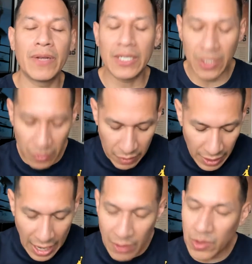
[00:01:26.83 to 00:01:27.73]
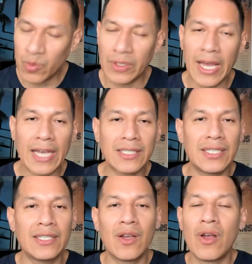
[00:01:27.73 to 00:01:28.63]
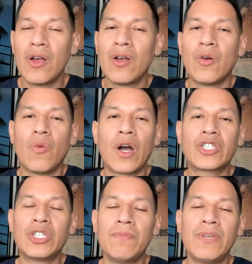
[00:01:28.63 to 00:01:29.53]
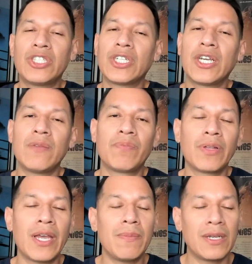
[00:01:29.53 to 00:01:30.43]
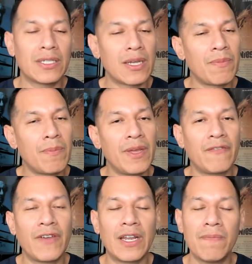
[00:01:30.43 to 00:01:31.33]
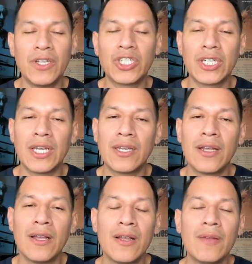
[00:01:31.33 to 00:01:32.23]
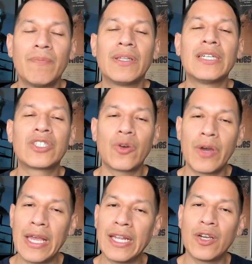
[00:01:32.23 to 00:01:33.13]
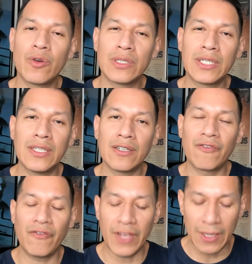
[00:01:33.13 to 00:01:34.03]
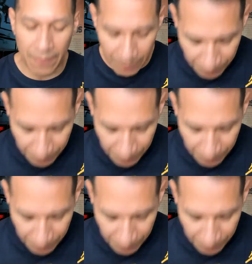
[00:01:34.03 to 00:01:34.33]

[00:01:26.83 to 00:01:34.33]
But you know what? I was relaxing watching Michigan play because I'm a big fan of Michigan. But let's go ahead and go into this fit.